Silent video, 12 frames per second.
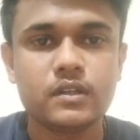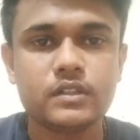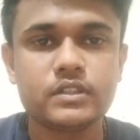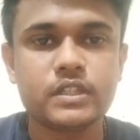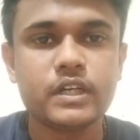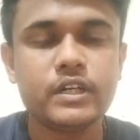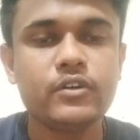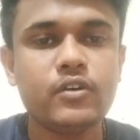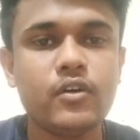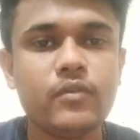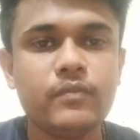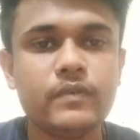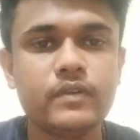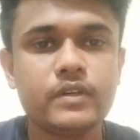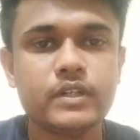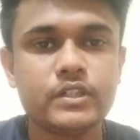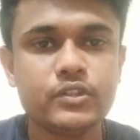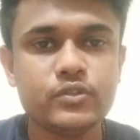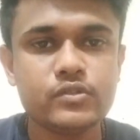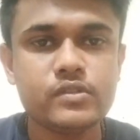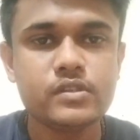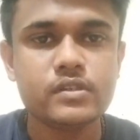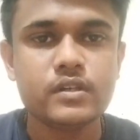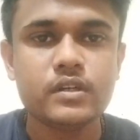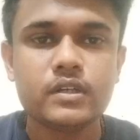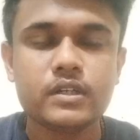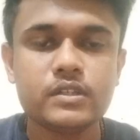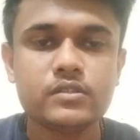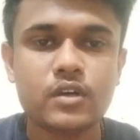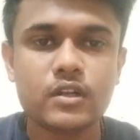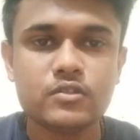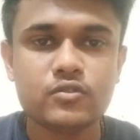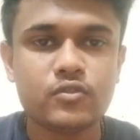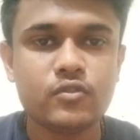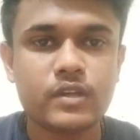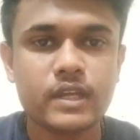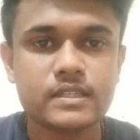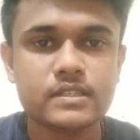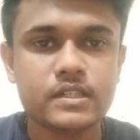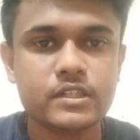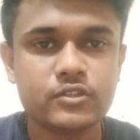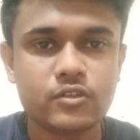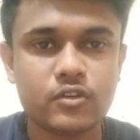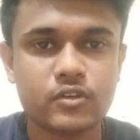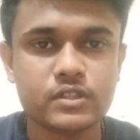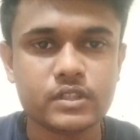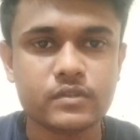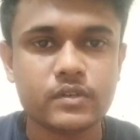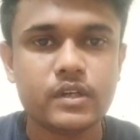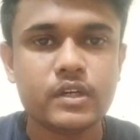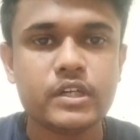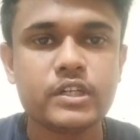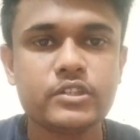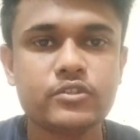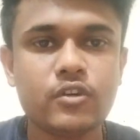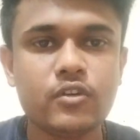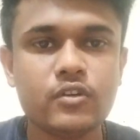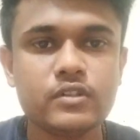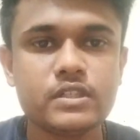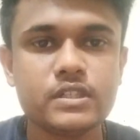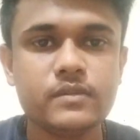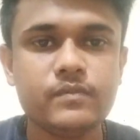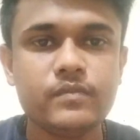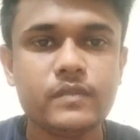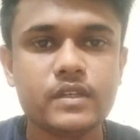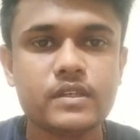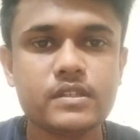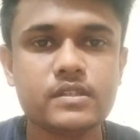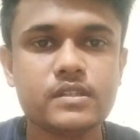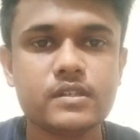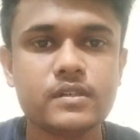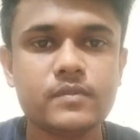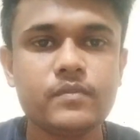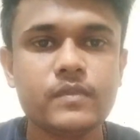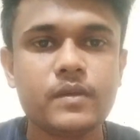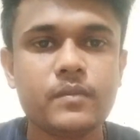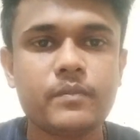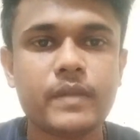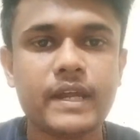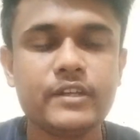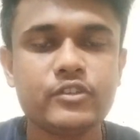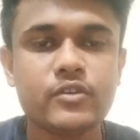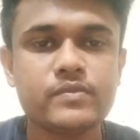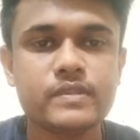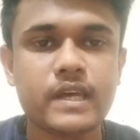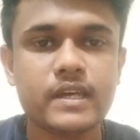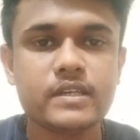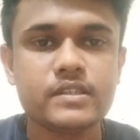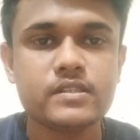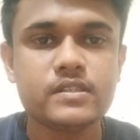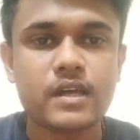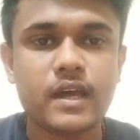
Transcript: study of tissues is also known as the histology. Histology is the branch of science